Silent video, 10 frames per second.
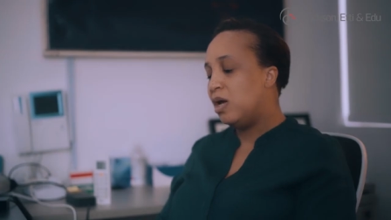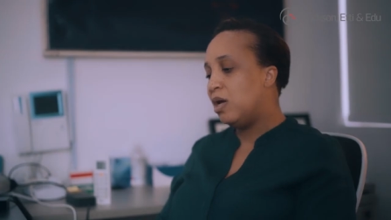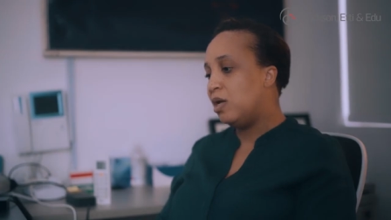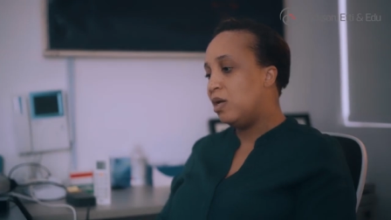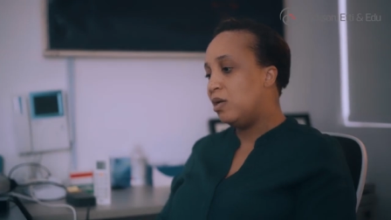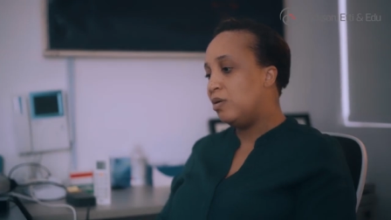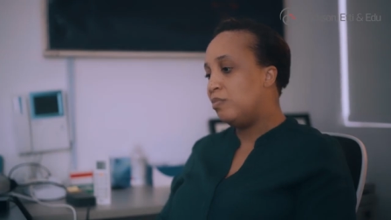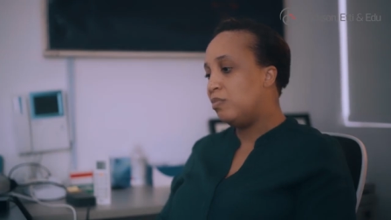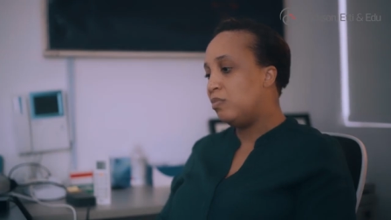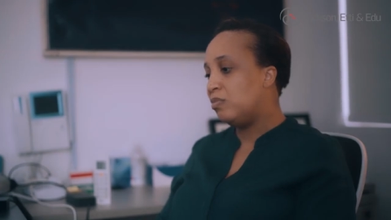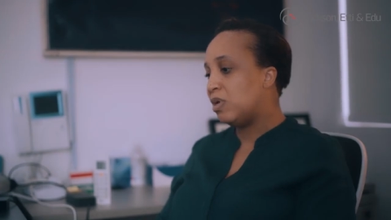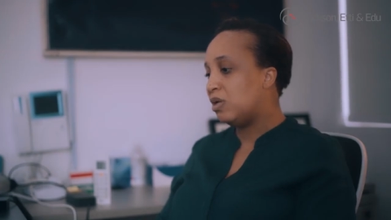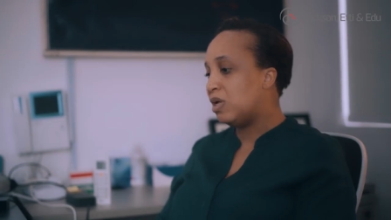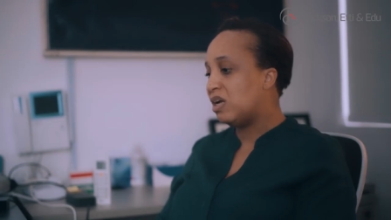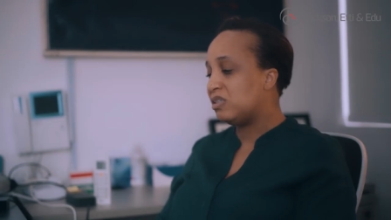
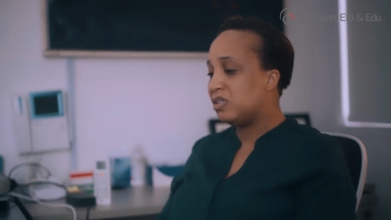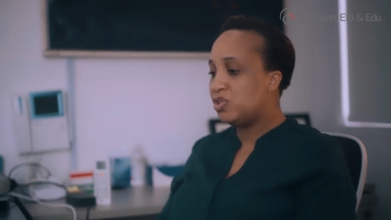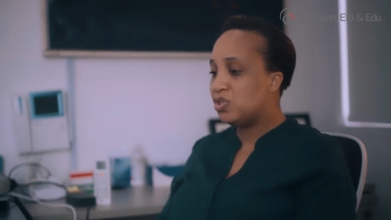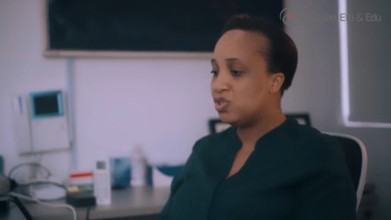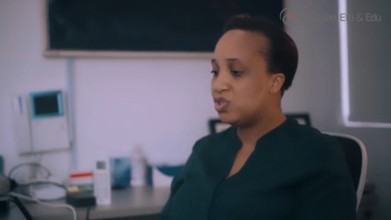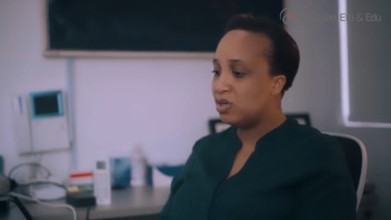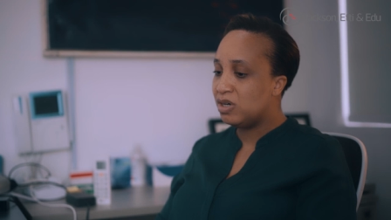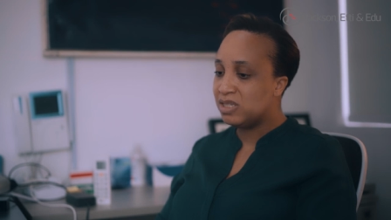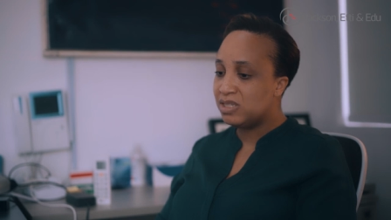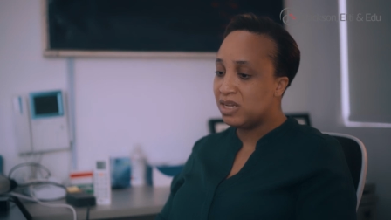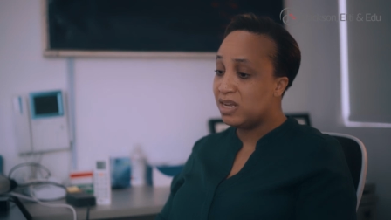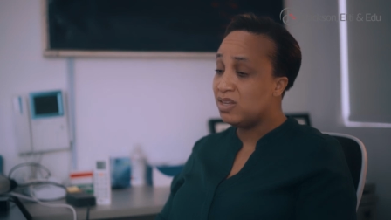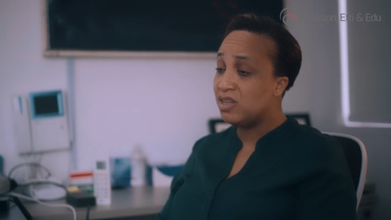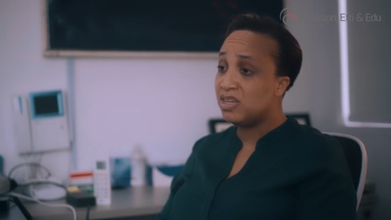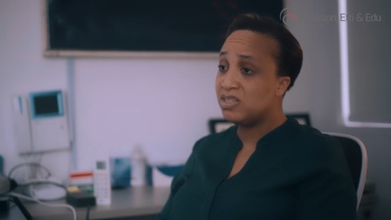access to insurance and
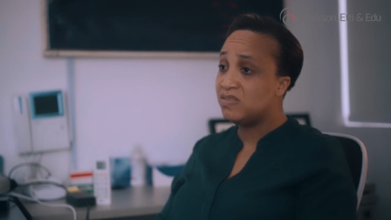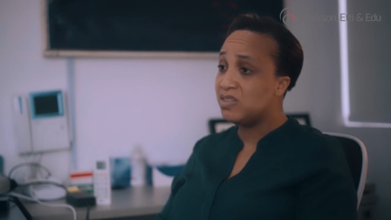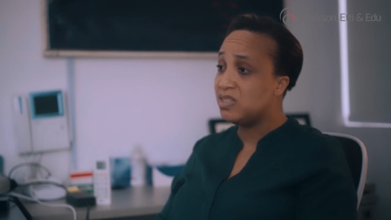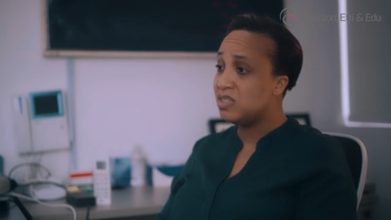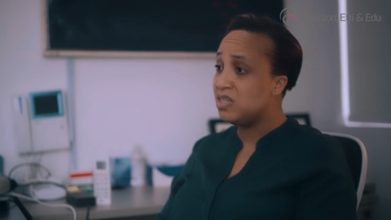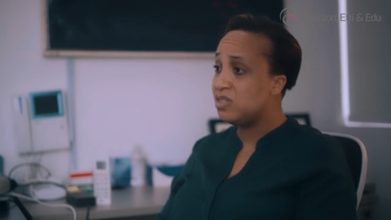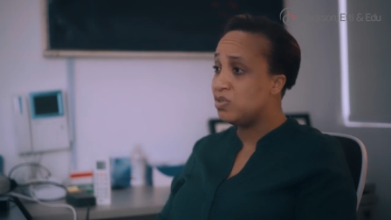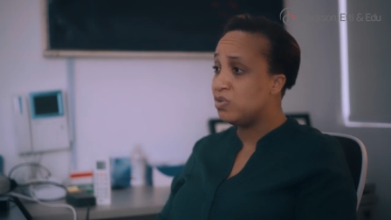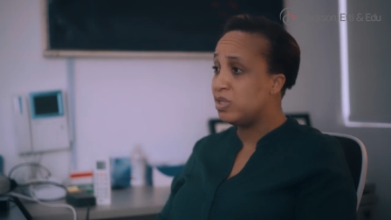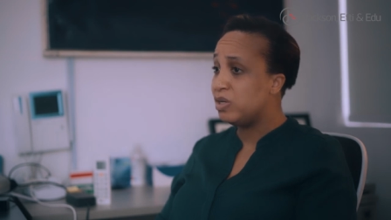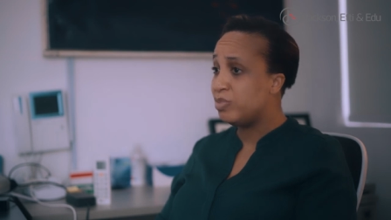any other services they need to grow their